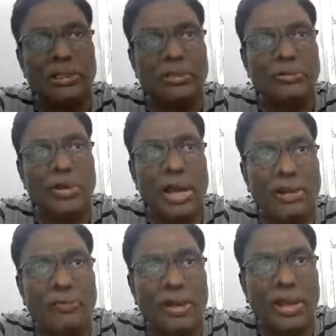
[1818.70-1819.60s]
So
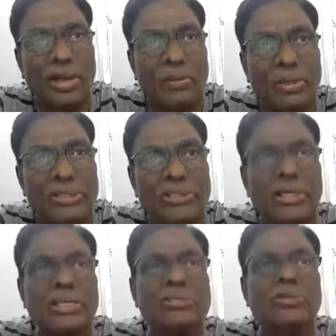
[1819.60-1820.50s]
alpha carbon is
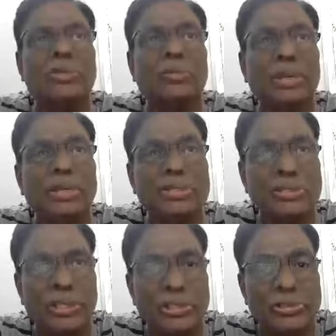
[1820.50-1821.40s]
attached to a beta
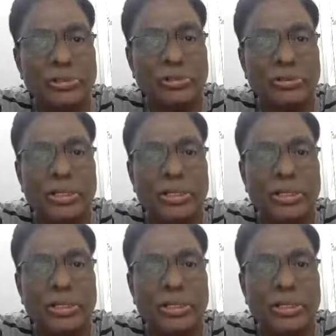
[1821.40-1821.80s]
CH2.